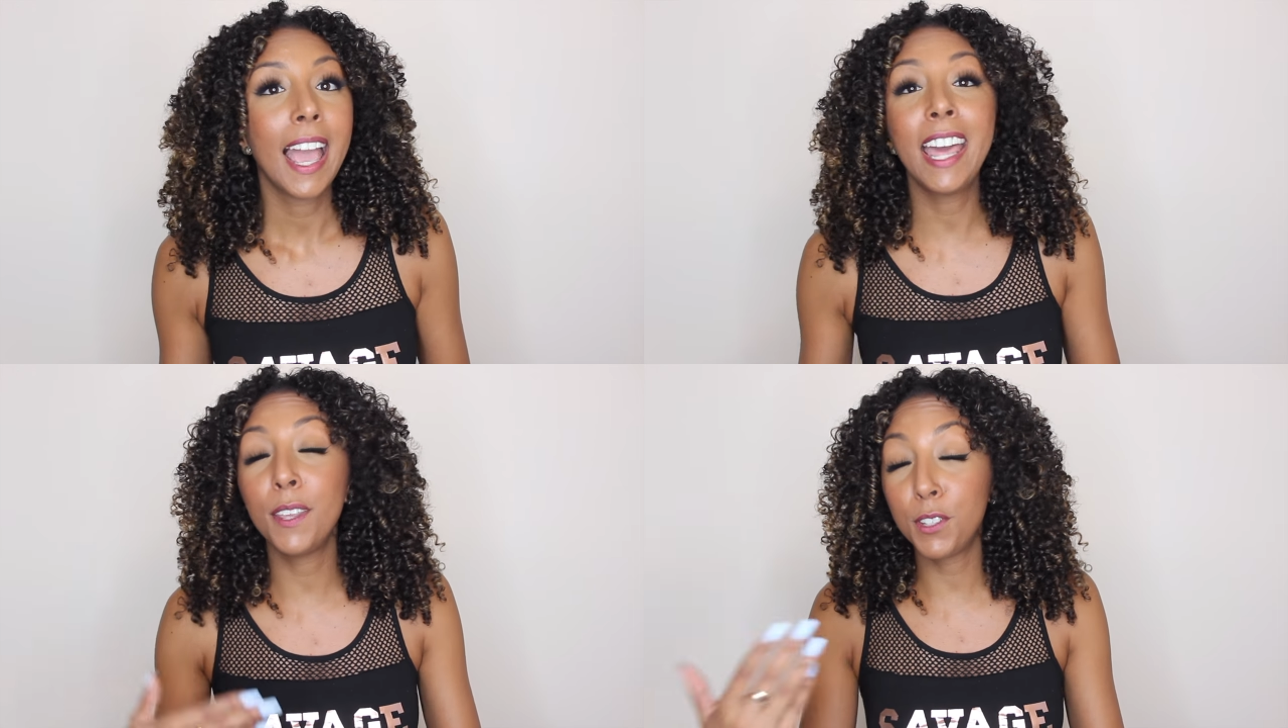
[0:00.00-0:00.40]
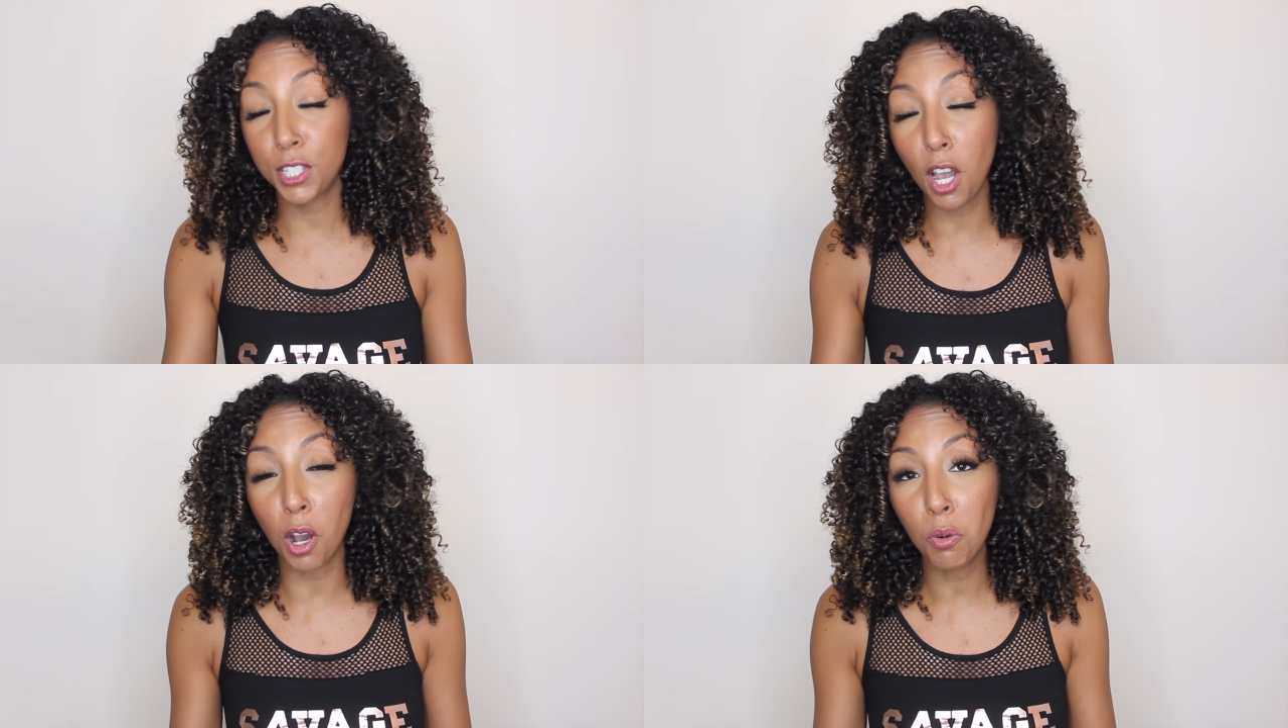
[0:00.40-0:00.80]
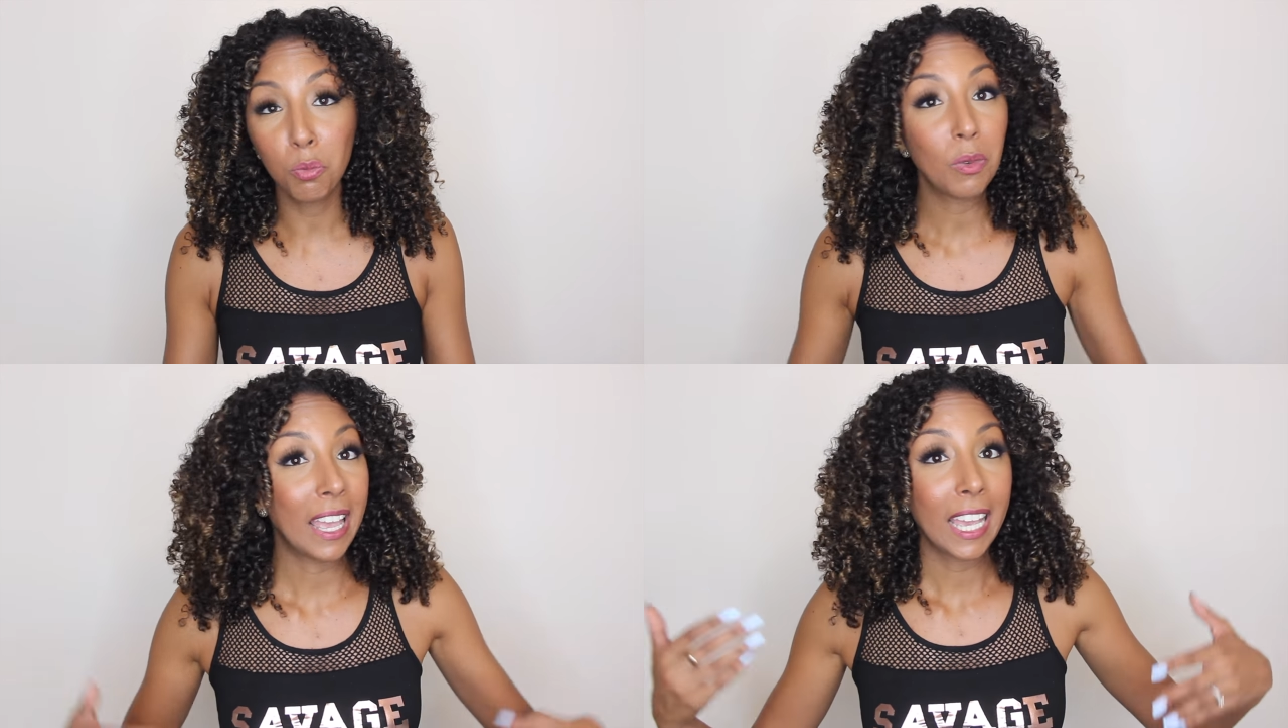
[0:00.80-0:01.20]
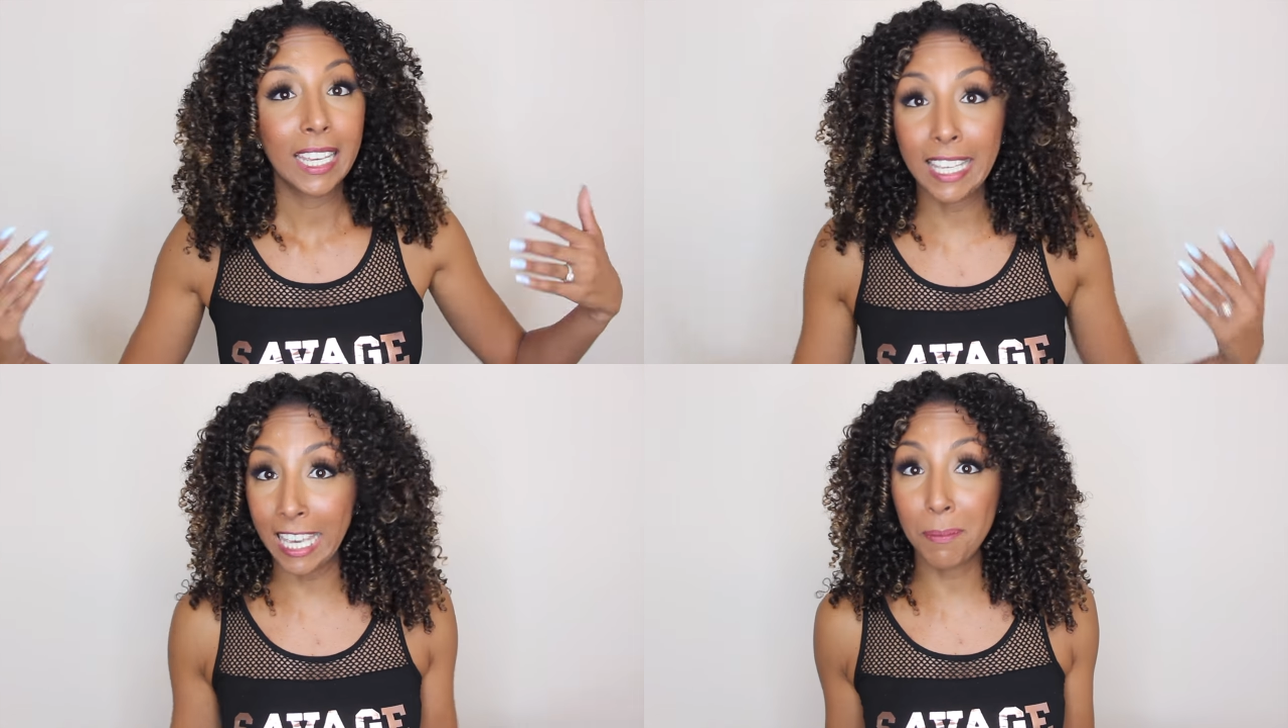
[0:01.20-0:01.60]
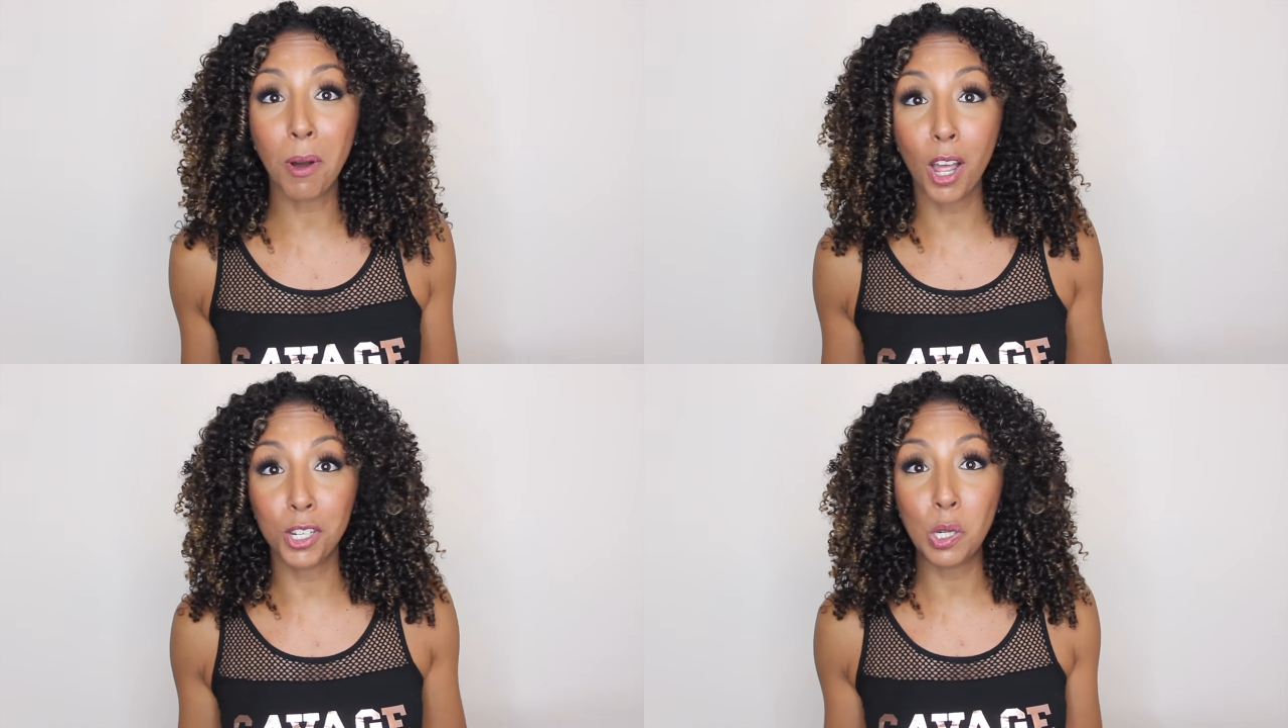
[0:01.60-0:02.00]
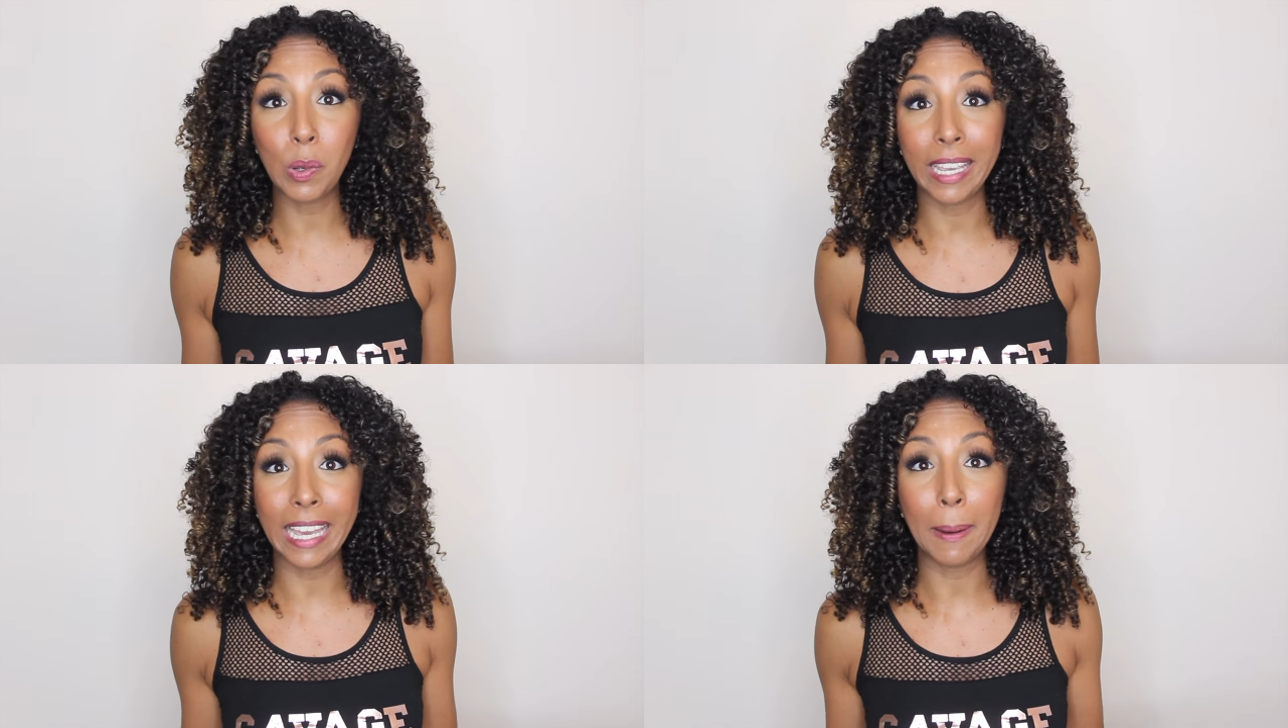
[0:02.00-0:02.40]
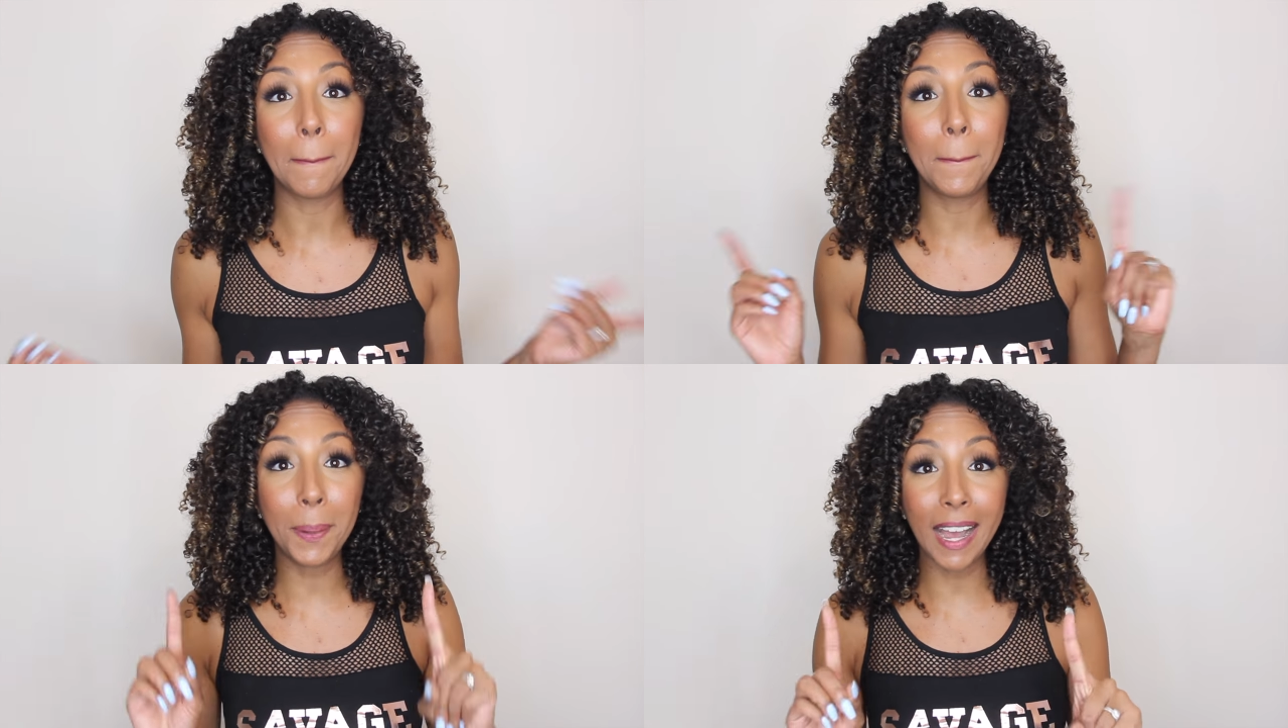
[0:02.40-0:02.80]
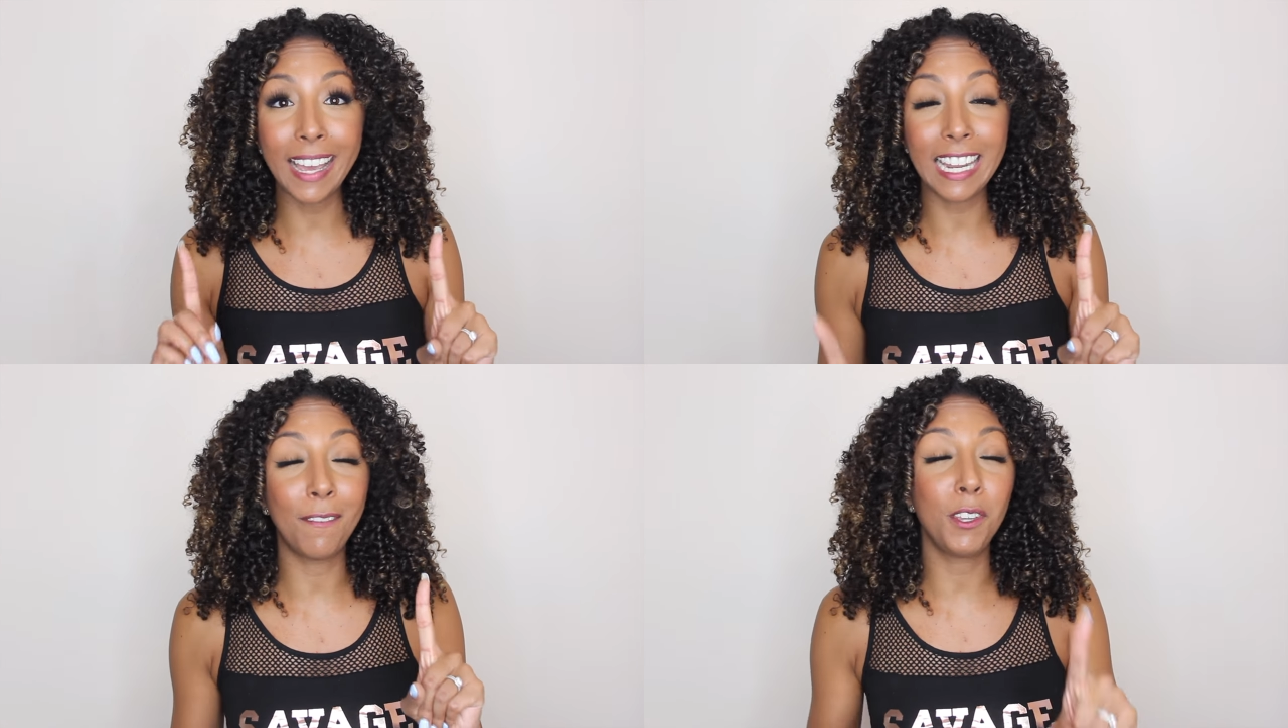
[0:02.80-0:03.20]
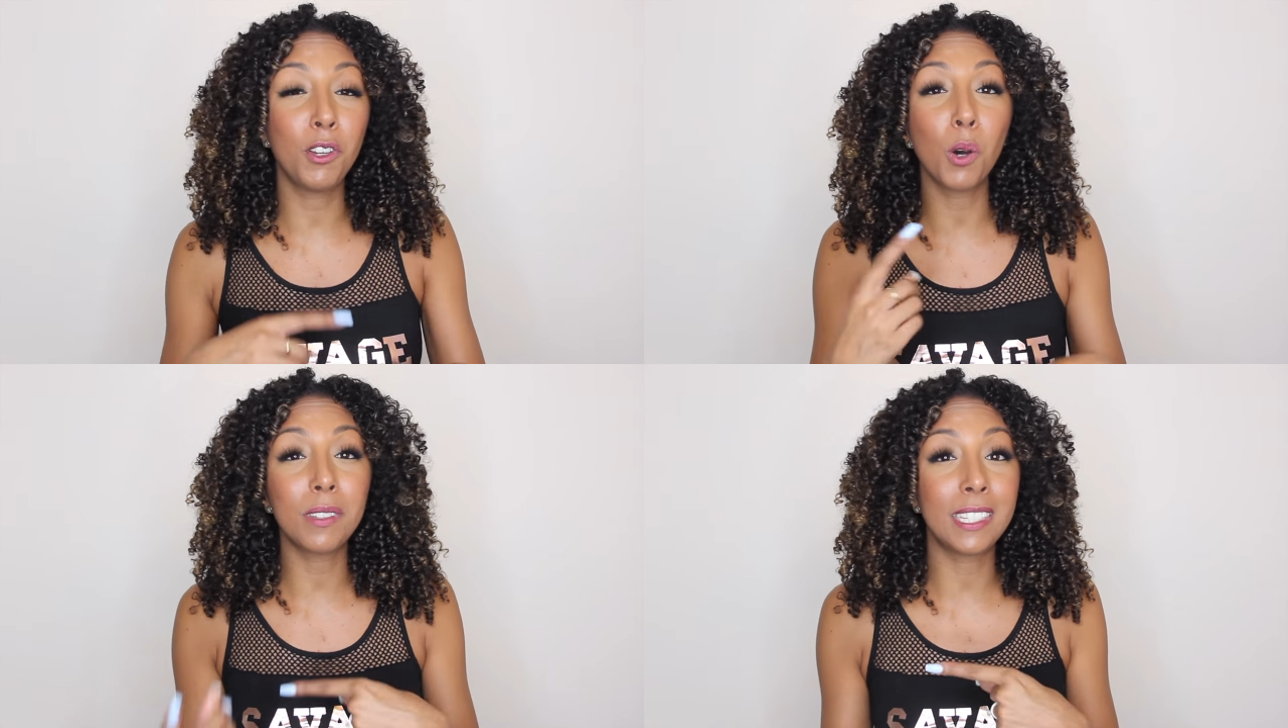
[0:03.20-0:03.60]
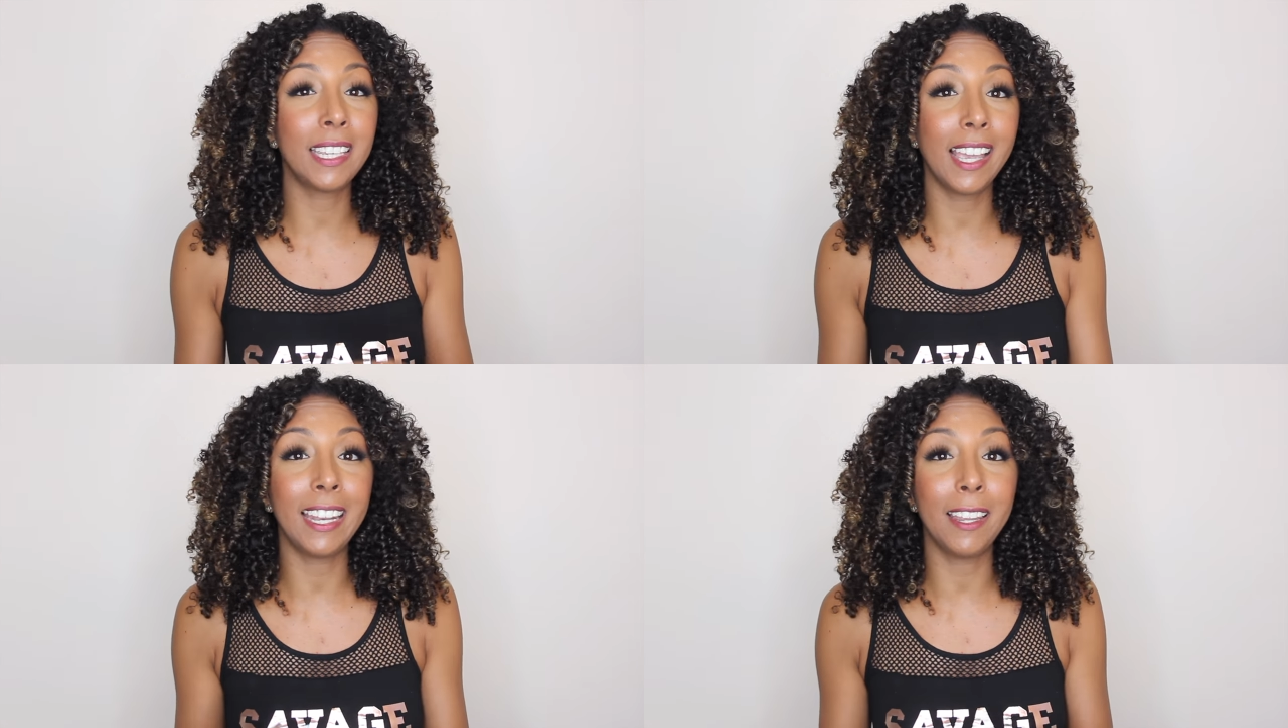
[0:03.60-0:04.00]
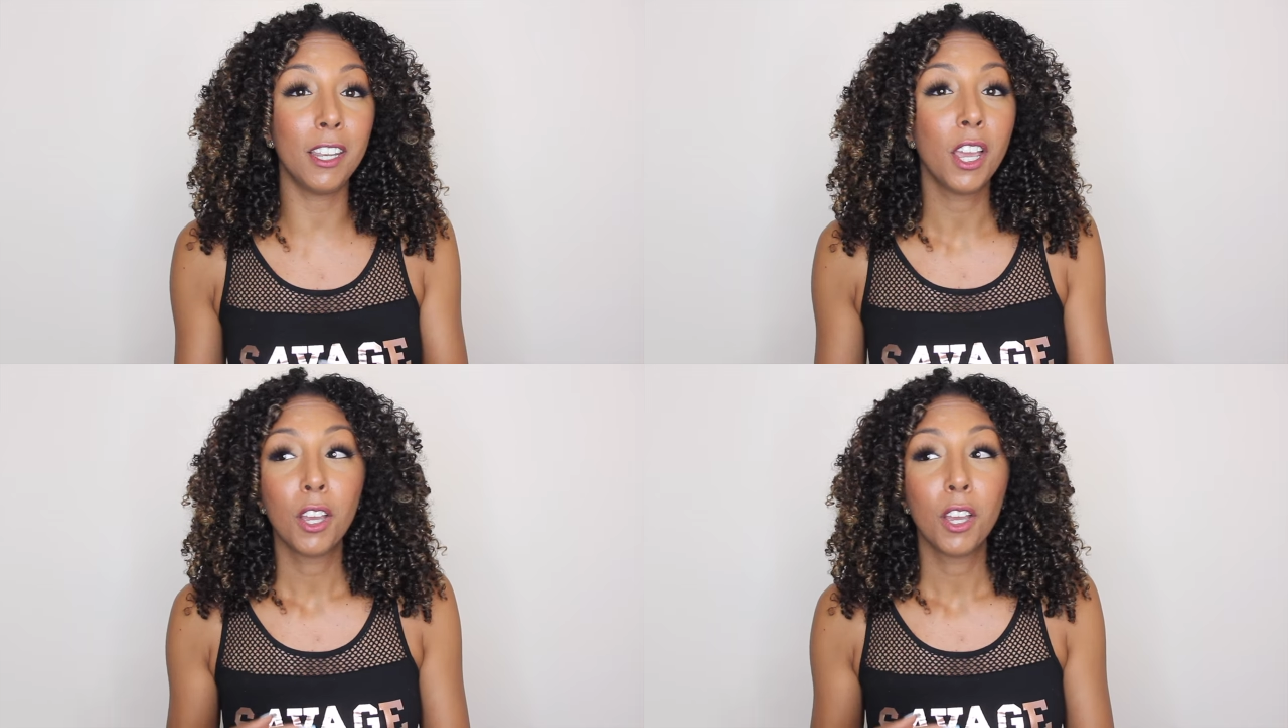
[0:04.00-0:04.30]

And if so, keep on doing it. But if you don't see any